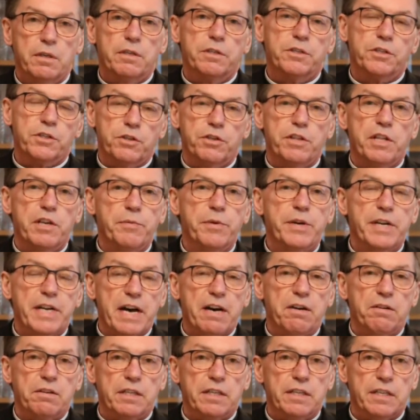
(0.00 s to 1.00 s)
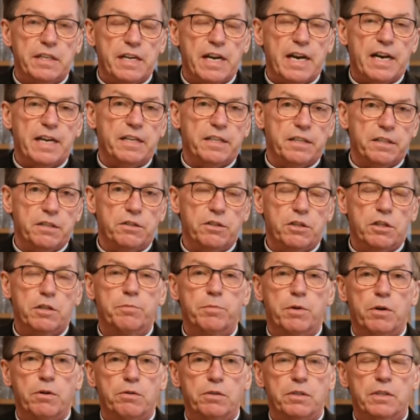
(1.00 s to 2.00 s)
So they went out and got into the
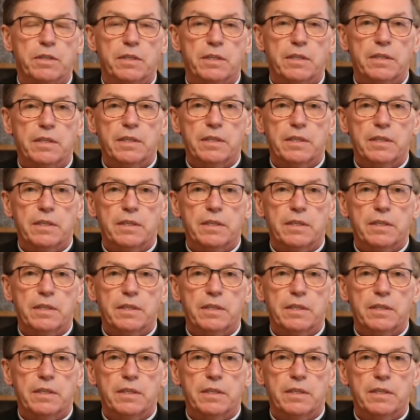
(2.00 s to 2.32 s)
boat,